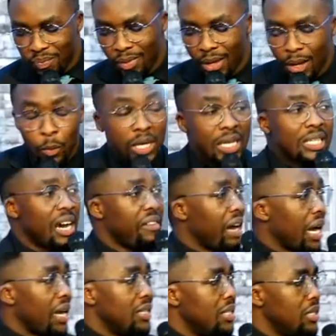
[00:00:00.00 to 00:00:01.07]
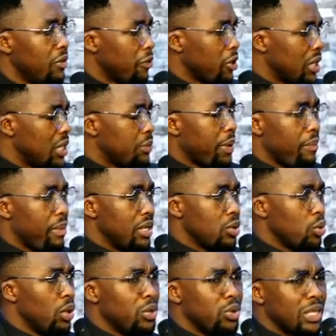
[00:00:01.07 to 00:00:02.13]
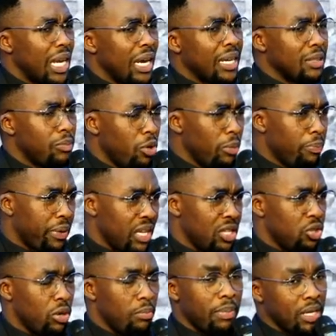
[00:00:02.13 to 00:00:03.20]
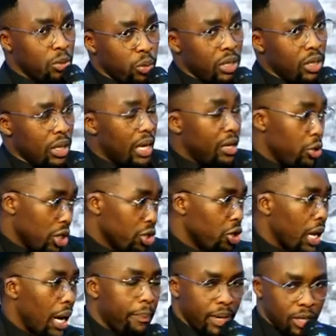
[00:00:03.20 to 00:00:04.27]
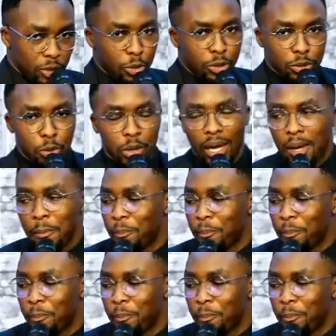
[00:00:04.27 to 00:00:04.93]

We didn't have a canteen. Of course, it's primary school. It was like a small prison, but we education happened, so it's okay.